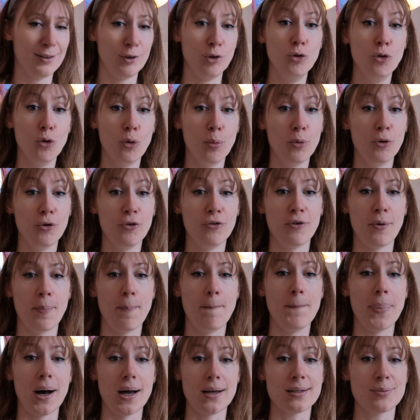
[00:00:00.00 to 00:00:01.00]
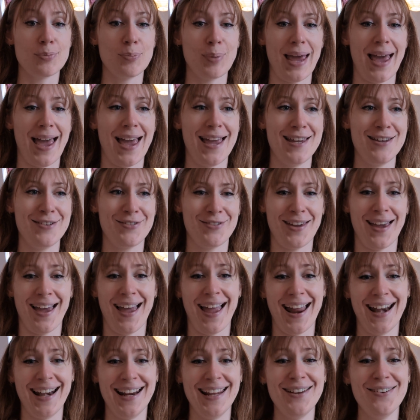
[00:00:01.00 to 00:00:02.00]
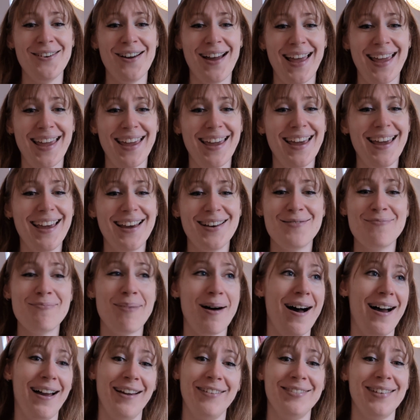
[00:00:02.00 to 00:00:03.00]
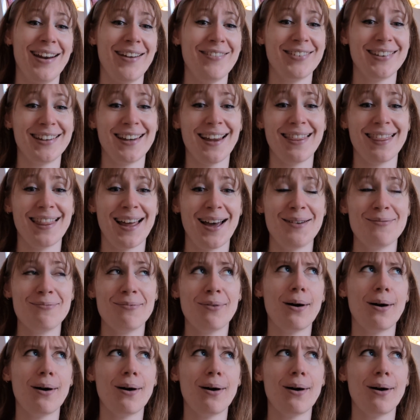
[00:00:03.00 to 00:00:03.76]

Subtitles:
normal for bus behaviour anyway, but I've never done that.